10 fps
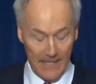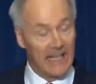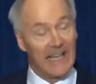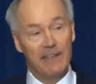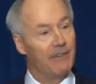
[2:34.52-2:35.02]

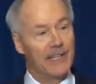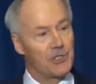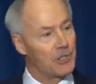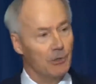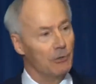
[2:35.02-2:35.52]
If a
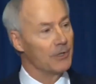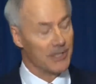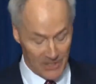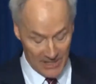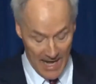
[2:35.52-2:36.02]
school
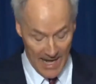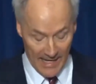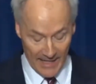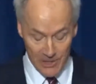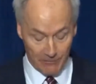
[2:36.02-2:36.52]

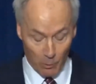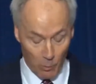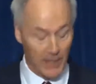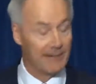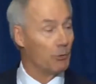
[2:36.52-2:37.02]
decides, for
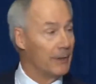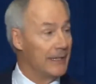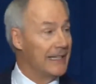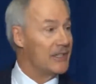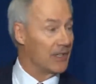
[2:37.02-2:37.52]
whatever
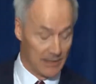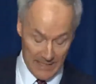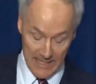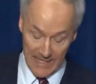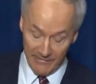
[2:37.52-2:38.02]
reason,
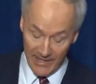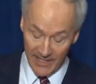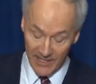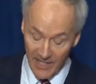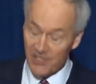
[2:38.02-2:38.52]
that
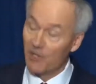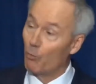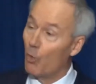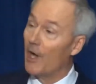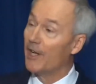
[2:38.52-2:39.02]
it doesn't
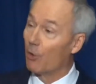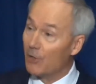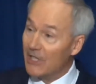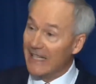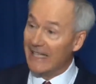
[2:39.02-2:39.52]
want
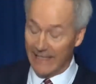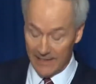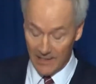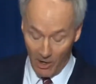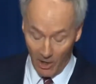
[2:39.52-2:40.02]
or
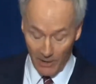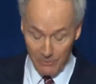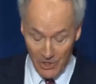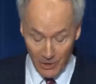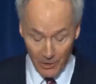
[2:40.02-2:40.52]
need armed
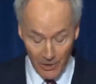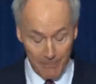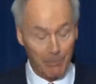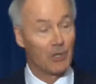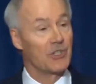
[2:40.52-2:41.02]

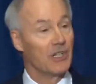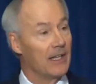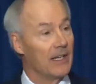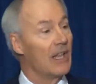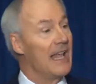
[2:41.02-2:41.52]
security
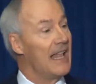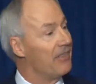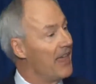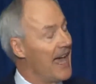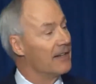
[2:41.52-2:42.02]
personnel,
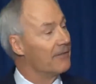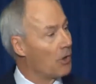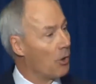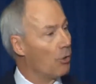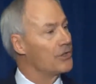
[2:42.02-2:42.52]
that, of
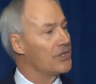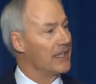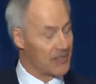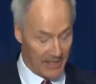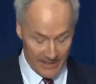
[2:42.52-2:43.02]
course,
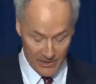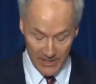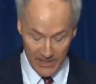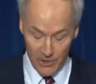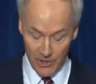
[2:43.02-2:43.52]
is a
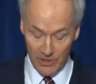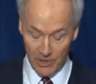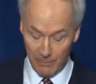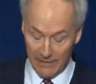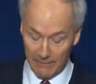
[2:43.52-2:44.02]
decision
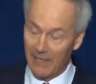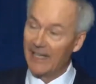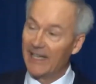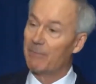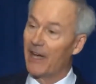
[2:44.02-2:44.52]
to be
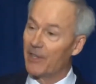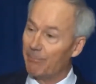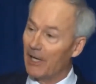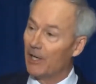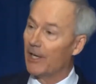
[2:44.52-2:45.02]
made by
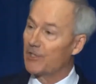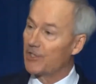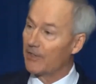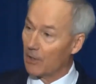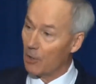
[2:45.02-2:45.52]
the parents
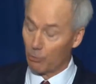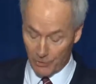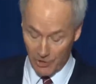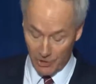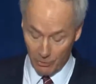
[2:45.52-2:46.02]
and the local
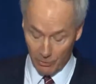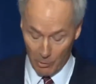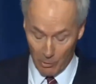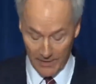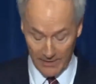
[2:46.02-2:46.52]
school
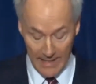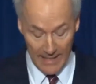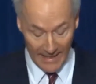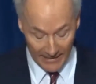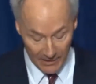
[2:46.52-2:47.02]
board
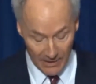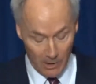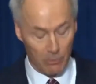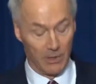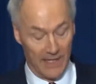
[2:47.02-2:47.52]
at the
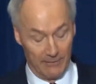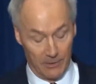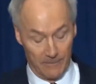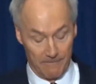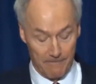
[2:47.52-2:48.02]
local level.